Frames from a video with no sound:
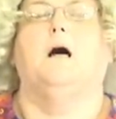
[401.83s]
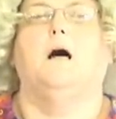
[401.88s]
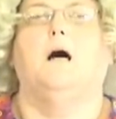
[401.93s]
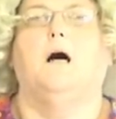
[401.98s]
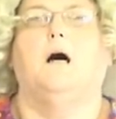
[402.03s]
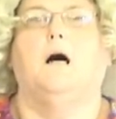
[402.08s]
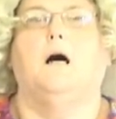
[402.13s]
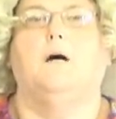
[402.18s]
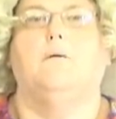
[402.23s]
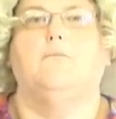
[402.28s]

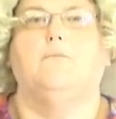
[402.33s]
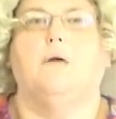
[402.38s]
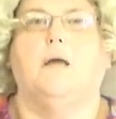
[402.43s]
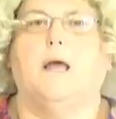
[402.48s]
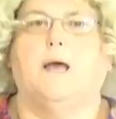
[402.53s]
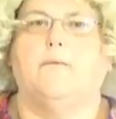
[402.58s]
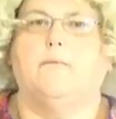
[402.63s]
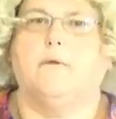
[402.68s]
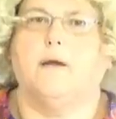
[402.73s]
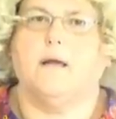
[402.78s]
Uh, we
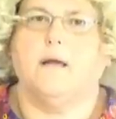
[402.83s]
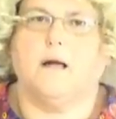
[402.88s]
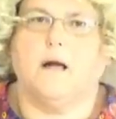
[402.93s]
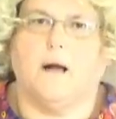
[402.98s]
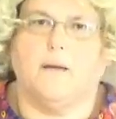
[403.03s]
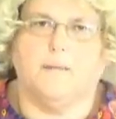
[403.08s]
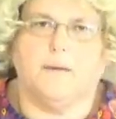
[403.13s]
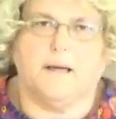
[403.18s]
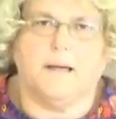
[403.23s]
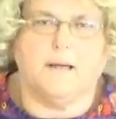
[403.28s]
have great
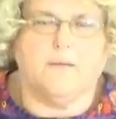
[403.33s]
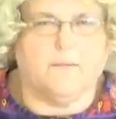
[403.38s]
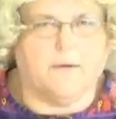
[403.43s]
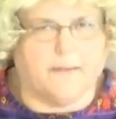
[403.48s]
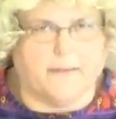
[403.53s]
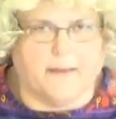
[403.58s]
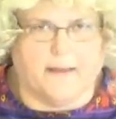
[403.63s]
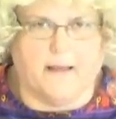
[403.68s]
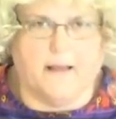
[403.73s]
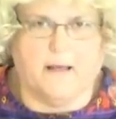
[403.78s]
comedy, we
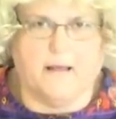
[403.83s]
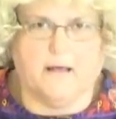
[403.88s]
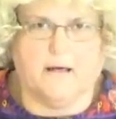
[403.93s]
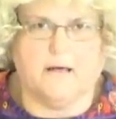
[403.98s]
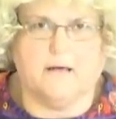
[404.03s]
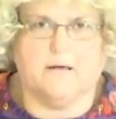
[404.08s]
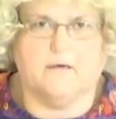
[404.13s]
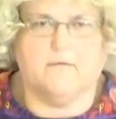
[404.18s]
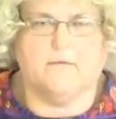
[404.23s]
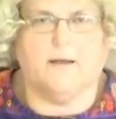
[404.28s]
think,
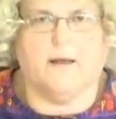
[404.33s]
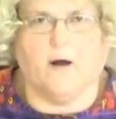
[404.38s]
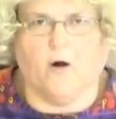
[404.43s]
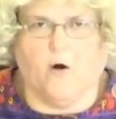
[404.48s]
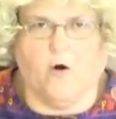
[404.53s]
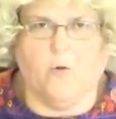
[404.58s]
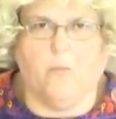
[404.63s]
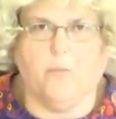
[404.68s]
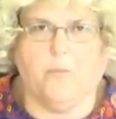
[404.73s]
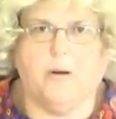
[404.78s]
we
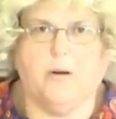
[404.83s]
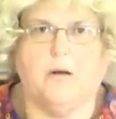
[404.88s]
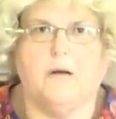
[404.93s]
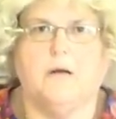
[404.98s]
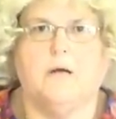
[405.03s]
hope.